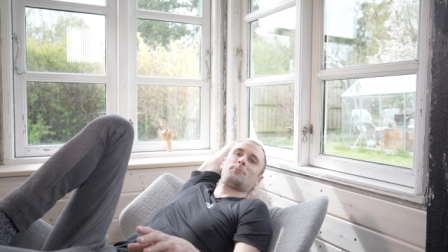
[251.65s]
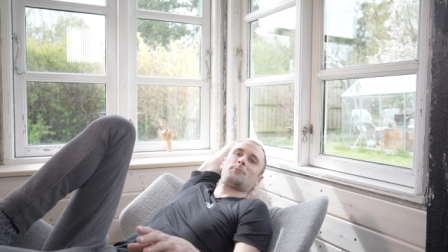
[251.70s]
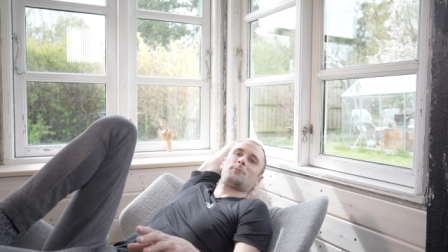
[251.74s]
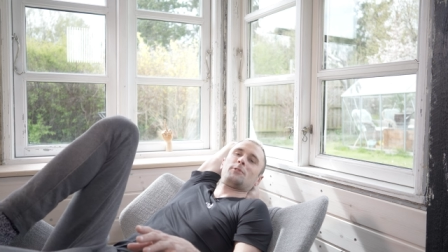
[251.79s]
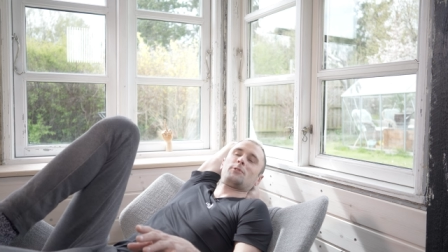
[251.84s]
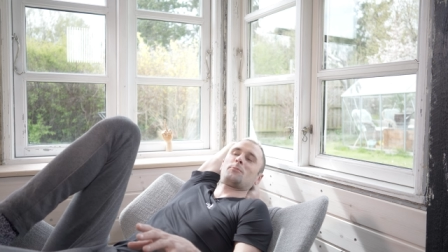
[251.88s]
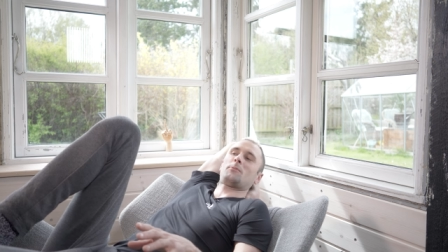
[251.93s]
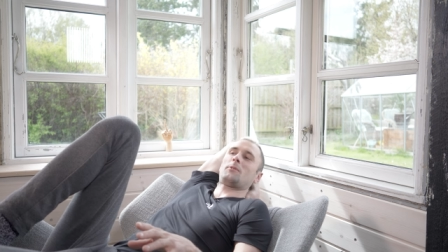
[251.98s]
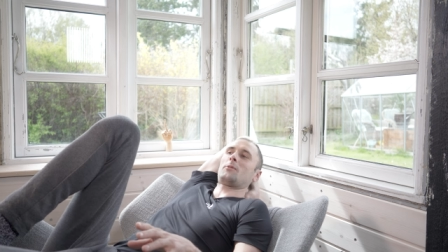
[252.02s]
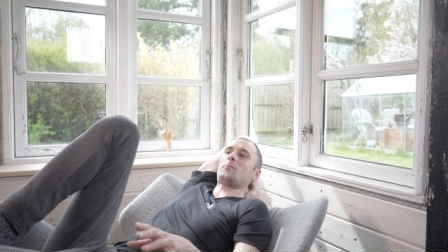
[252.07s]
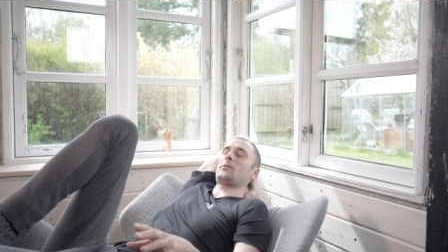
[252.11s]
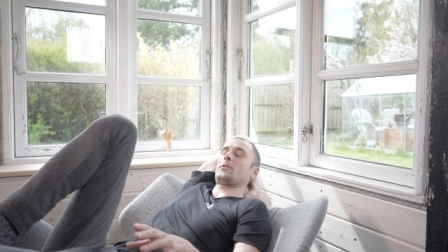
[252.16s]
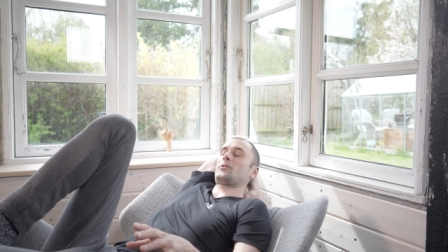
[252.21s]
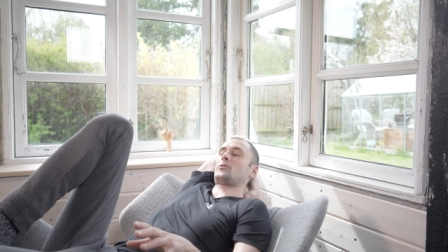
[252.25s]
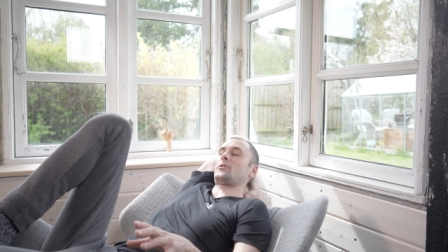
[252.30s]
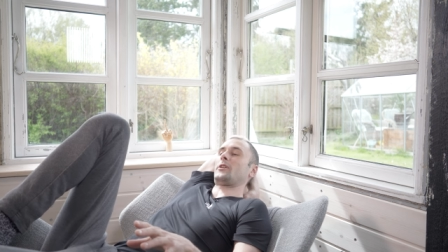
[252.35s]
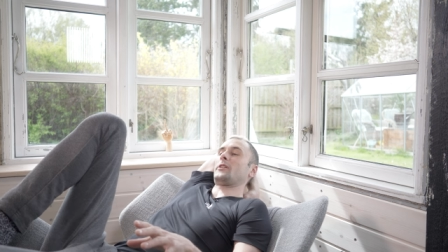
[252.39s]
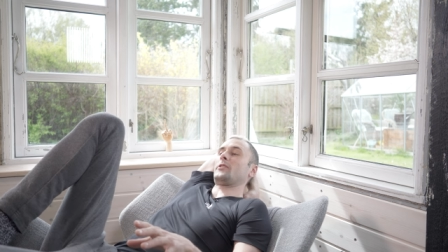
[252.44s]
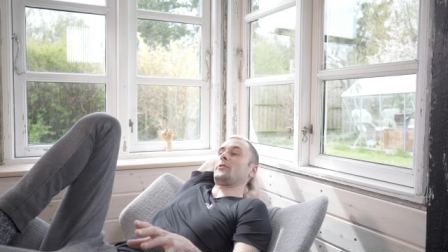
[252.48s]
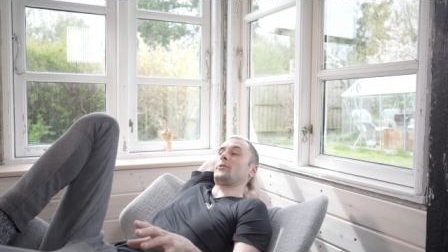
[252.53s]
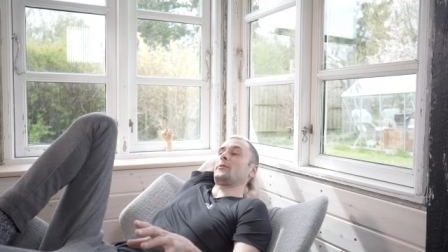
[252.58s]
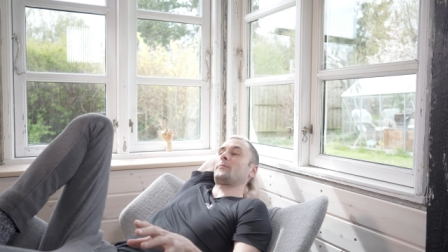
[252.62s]
This is what I want to
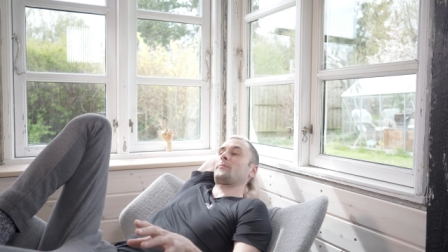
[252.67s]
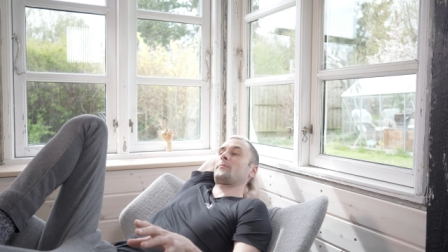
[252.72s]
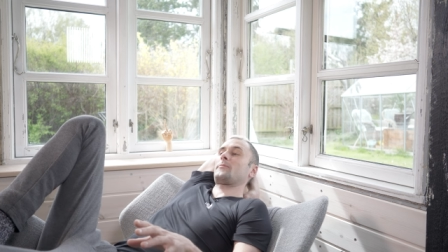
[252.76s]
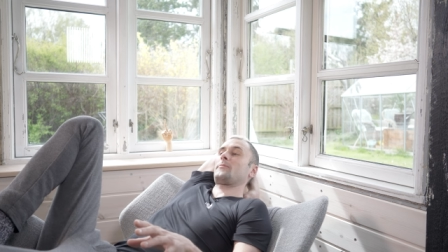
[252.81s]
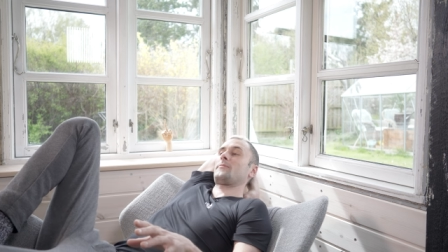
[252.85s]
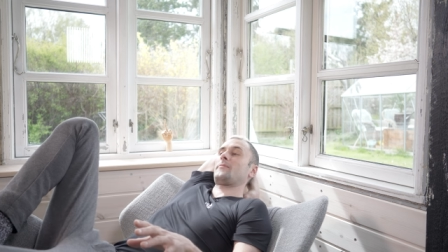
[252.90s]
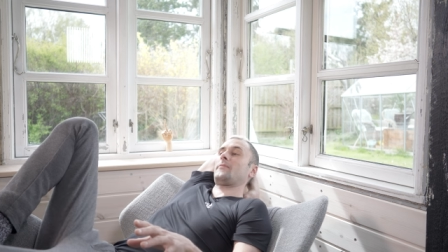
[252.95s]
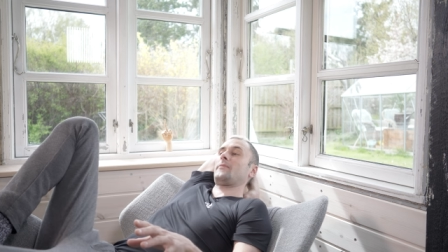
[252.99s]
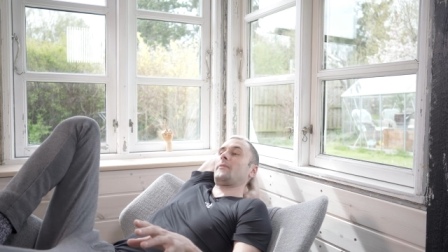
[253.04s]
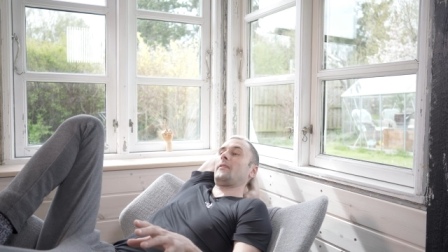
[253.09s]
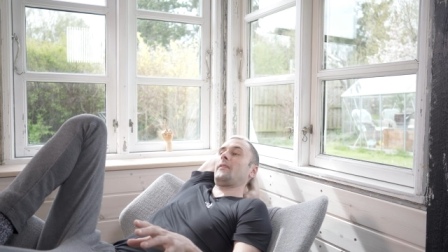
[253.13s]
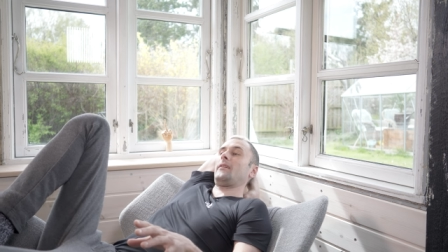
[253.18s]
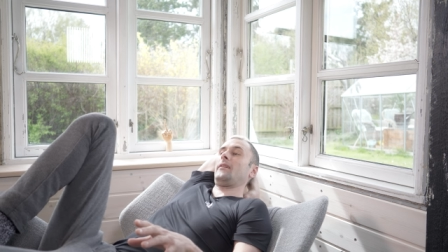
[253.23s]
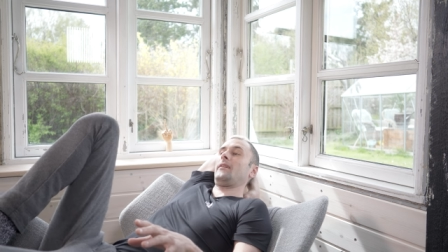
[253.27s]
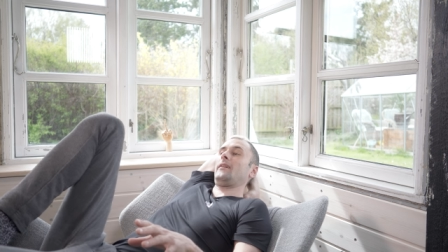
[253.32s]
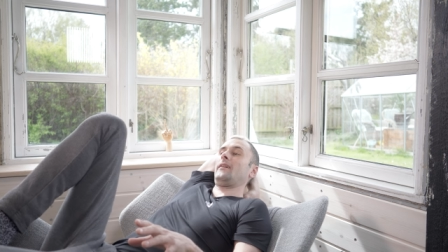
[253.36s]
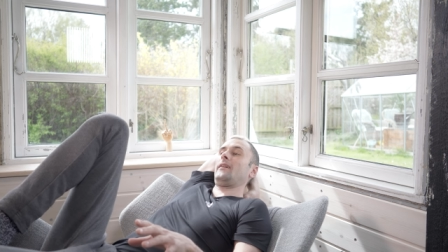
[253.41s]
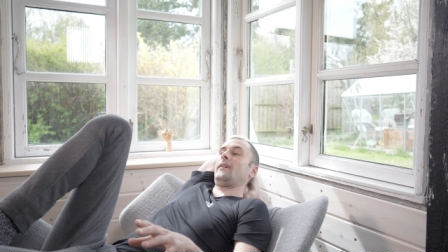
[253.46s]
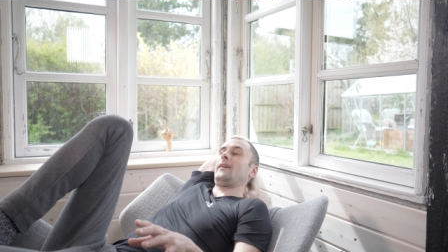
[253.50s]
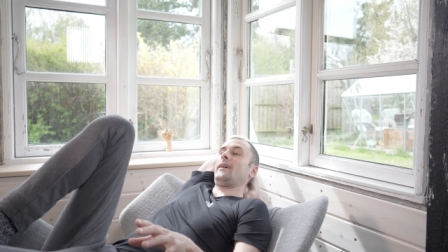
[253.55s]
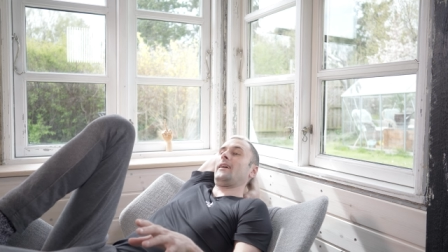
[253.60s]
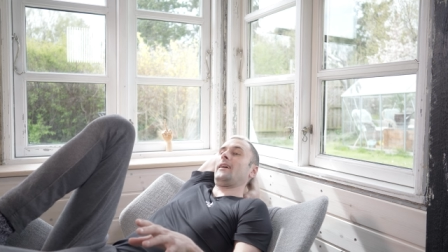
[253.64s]
try and do.
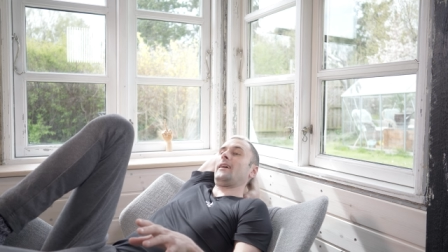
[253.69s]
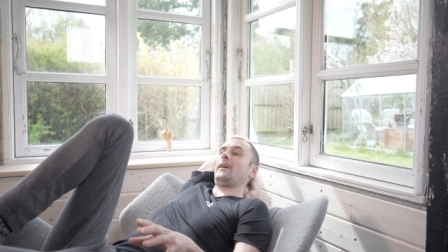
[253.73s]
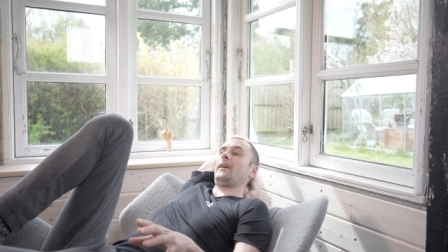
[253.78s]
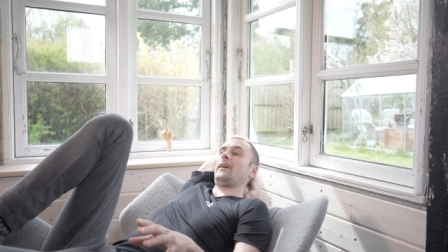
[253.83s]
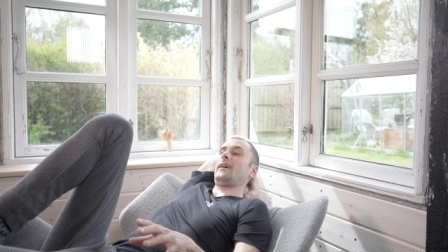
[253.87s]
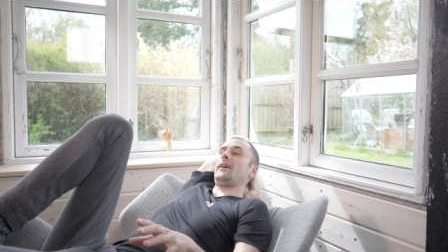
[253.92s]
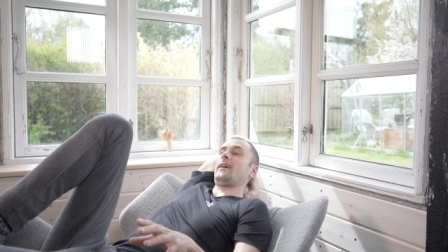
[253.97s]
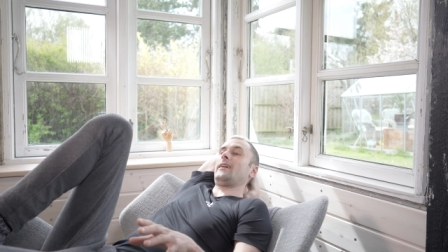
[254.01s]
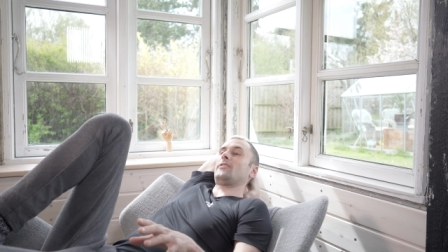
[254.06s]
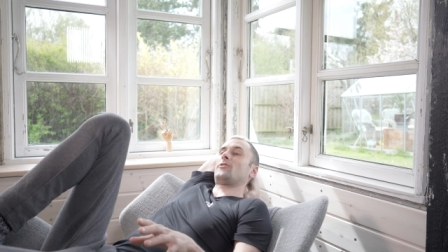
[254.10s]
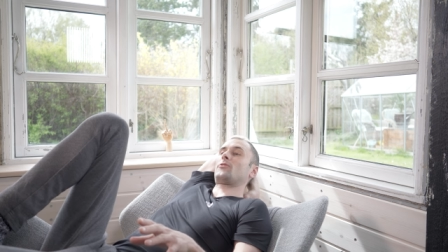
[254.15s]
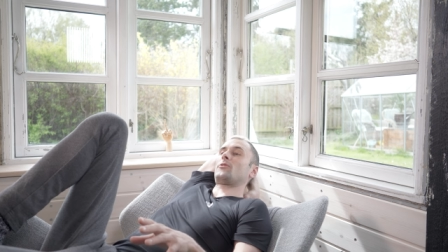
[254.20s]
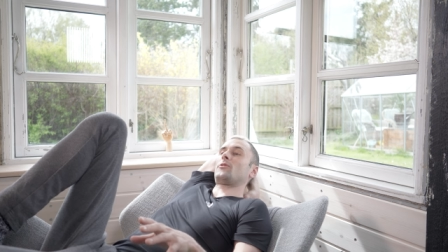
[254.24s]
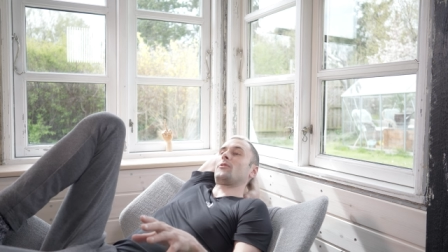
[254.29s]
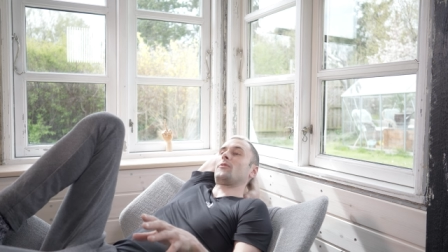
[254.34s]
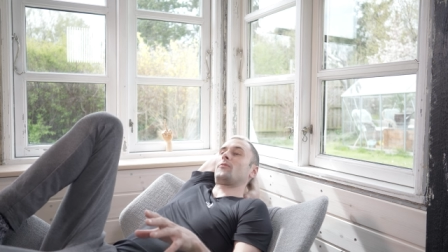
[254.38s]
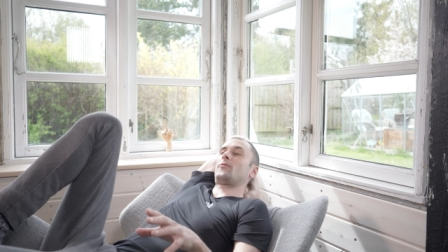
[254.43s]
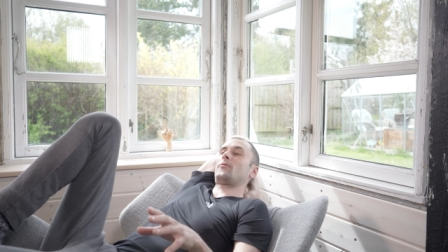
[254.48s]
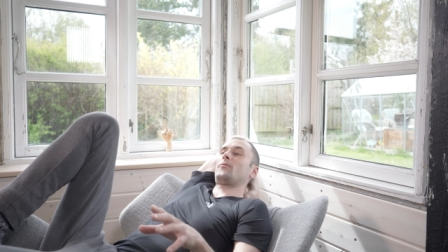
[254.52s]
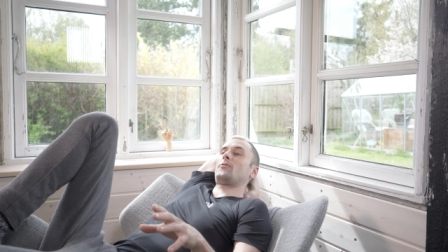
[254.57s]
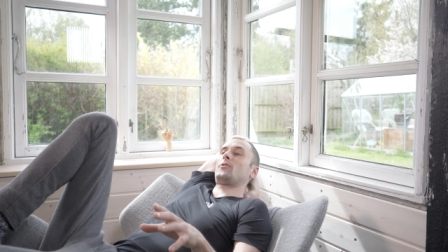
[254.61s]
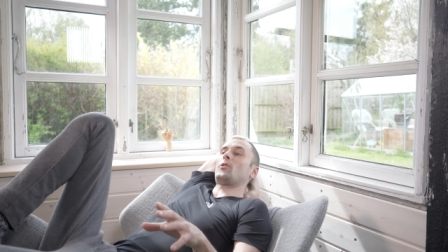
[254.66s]
And sort
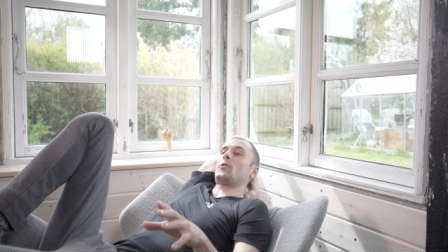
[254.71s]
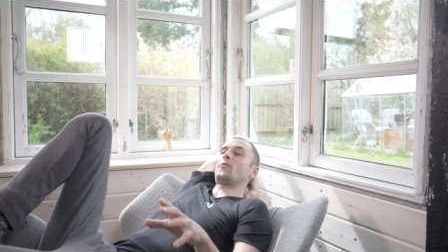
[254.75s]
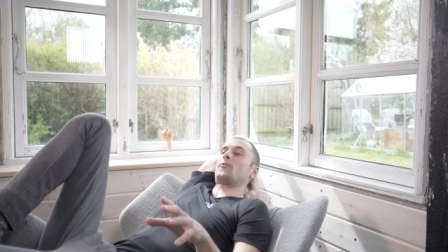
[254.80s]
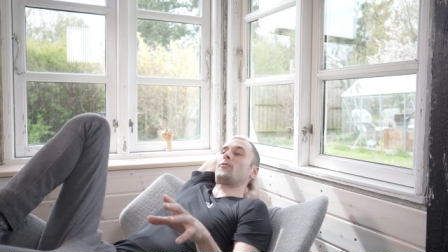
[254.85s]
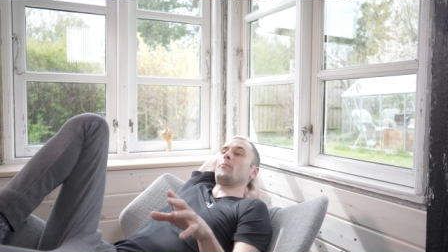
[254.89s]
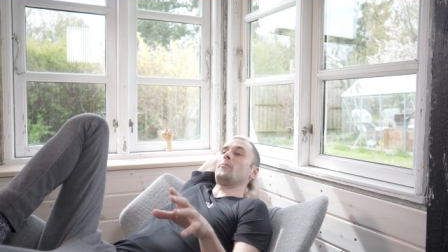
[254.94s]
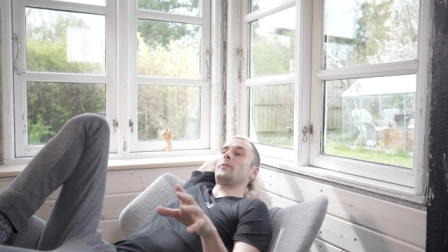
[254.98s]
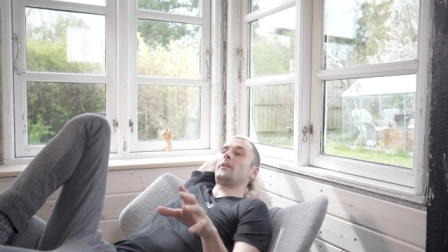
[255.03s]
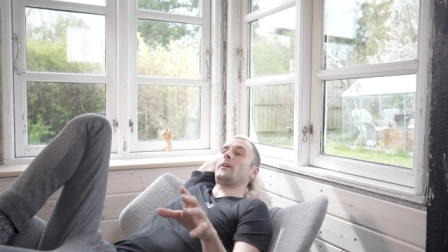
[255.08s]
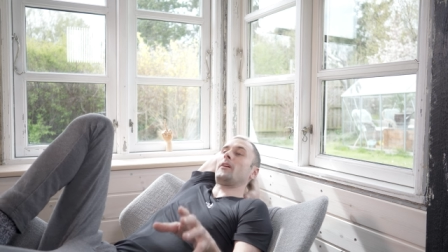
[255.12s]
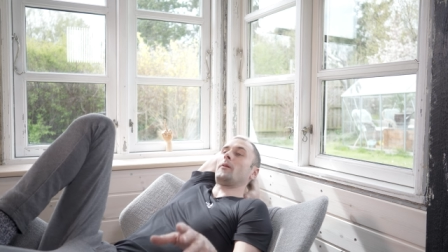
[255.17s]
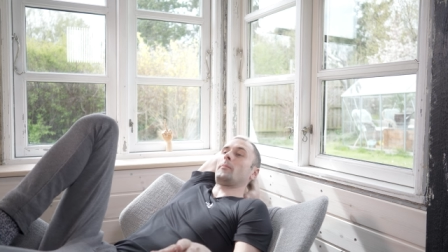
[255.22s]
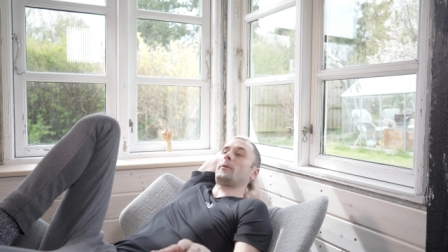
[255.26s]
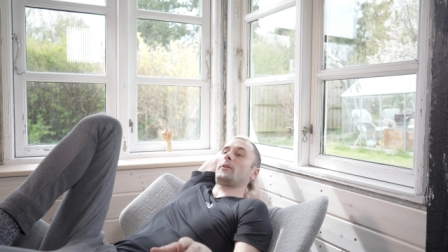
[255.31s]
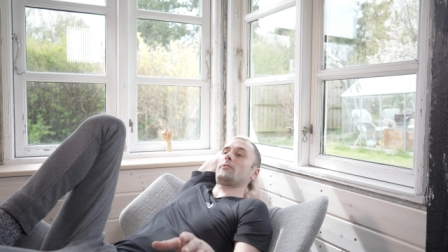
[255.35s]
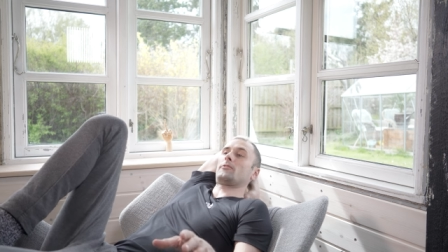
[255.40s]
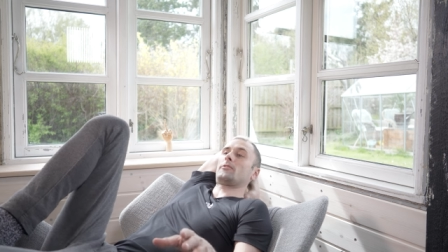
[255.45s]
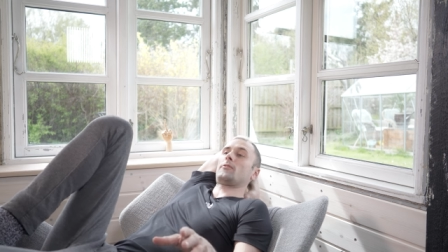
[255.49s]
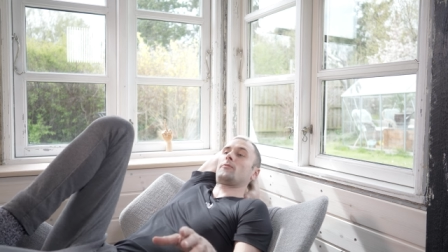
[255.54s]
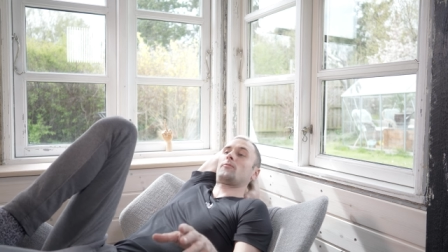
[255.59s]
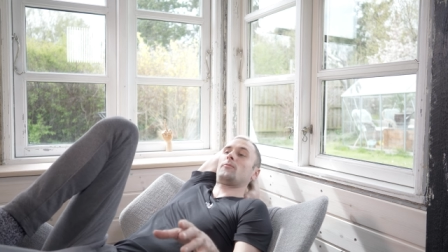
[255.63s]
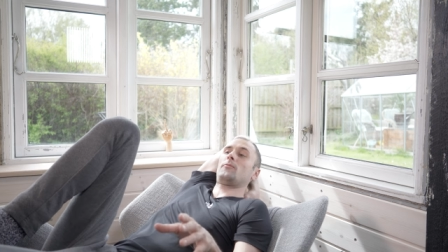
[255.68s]
of go from there
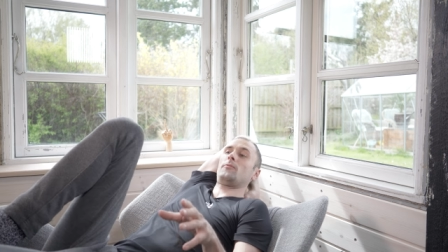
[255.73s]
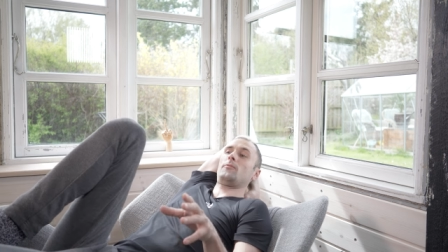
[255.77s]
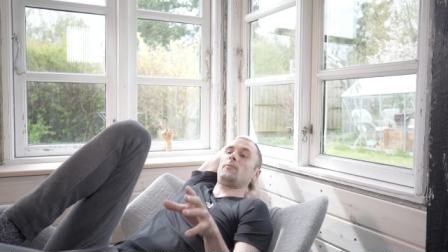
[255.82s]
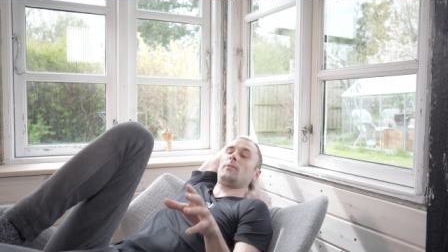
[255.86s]
because if,